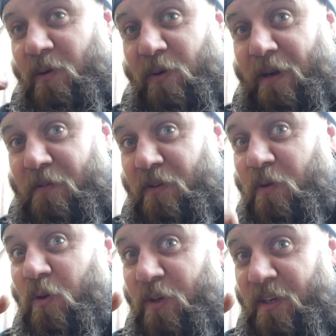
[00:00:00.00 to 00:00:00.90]
We're going to have
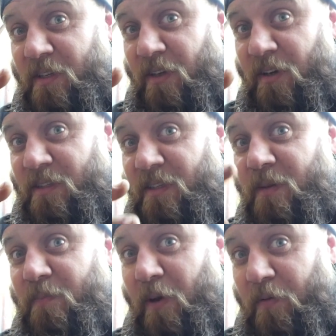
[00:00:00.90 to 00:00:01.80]
2 hoodie designs.
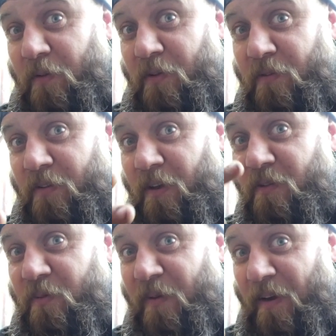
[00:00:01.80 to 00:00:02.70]
Both of those
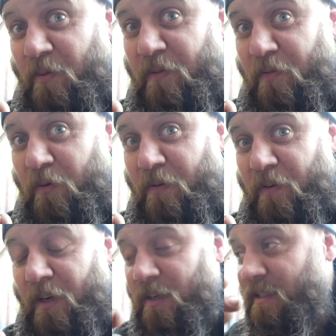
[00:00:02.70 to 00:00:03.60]
designs will be available in 4
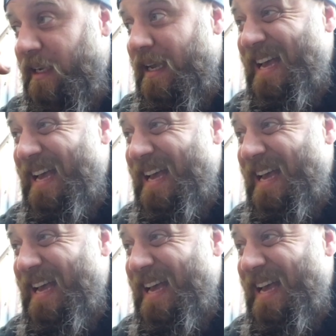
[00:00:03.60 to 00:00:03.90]
different colours.